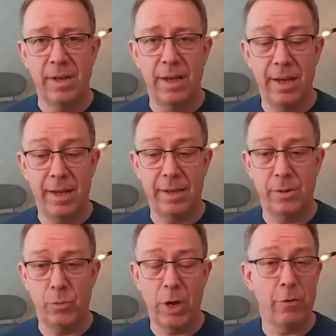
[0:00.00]

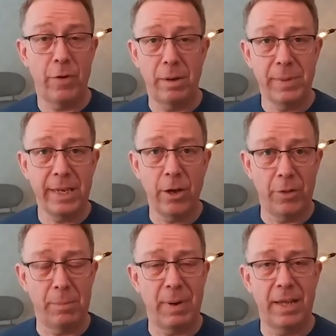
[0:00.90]
And where you find me on
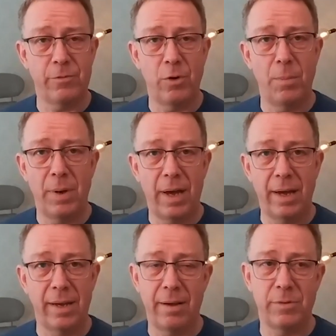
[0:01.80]
the platform, I
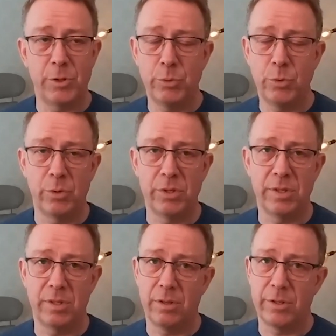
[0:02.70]
have 2
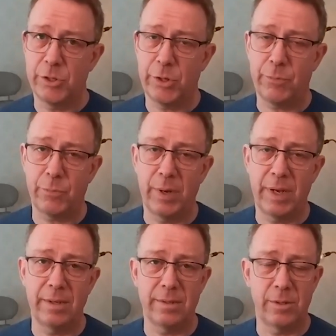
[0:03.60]
courses on
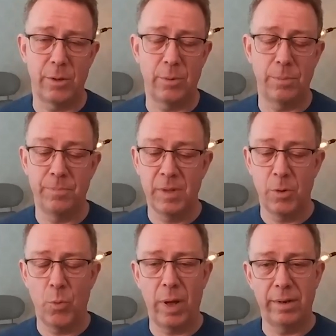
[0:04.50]
software. So
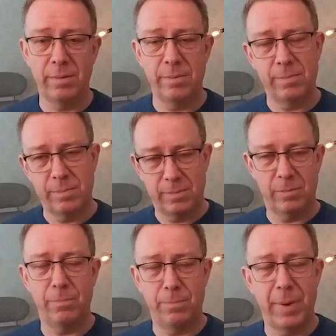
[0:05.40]
one
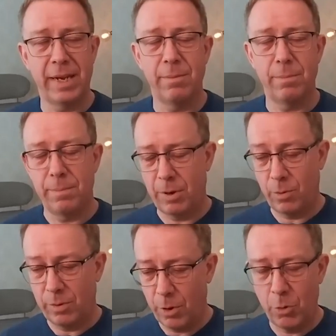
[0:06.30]
mainly
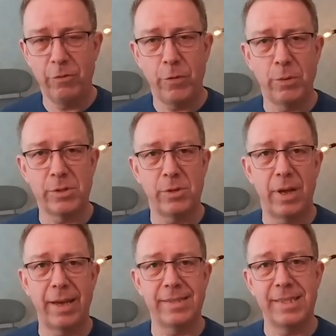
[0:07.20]
only focusing on
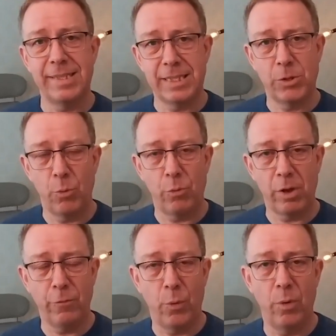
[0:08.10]
IC
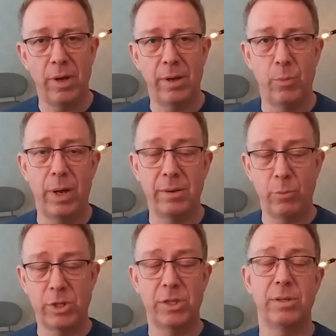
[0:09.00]
62304, and one
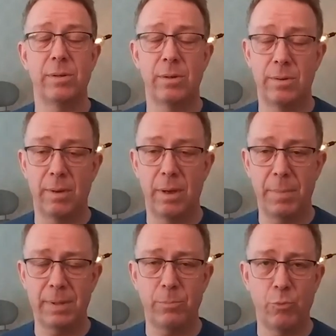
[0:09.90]
which is a
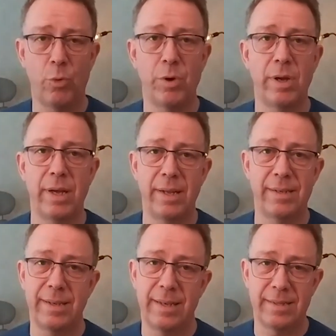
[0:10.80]
bit broader
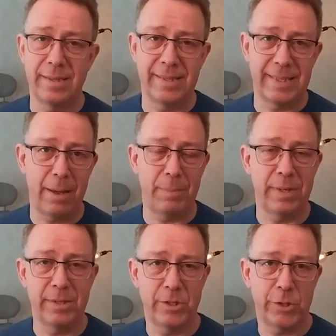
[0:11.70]
and is a SAM
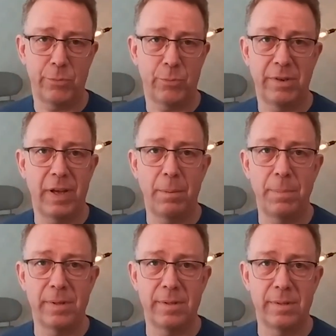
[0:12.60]
software
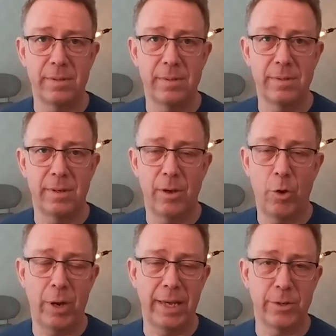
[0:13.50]
development
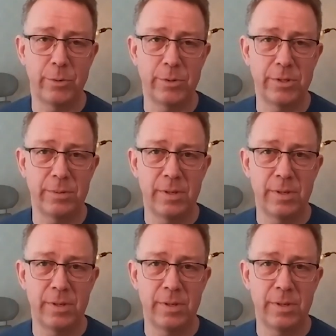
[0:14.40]
online course.